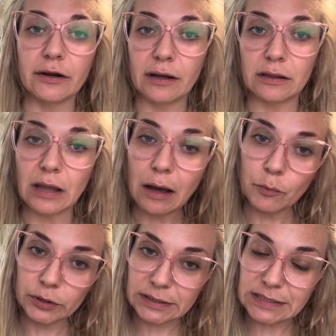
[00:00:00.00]
a lot
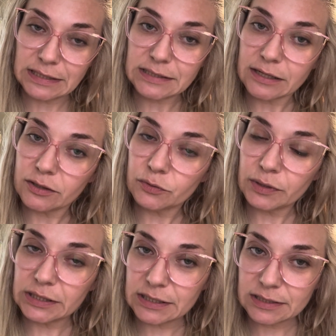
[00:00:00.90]
more detailed
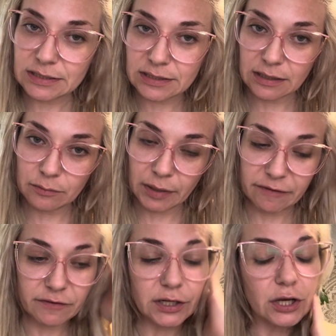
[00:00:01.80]
with this in my
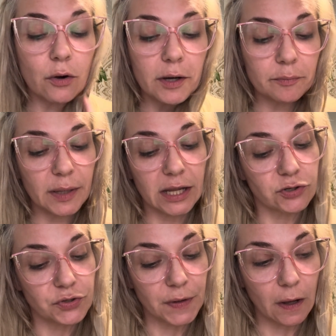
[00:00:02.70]
video on
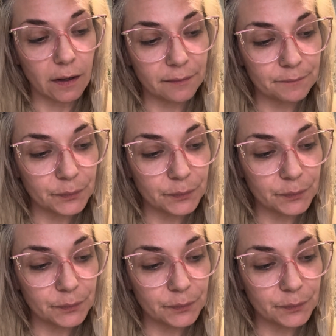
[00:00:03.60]
Patreon,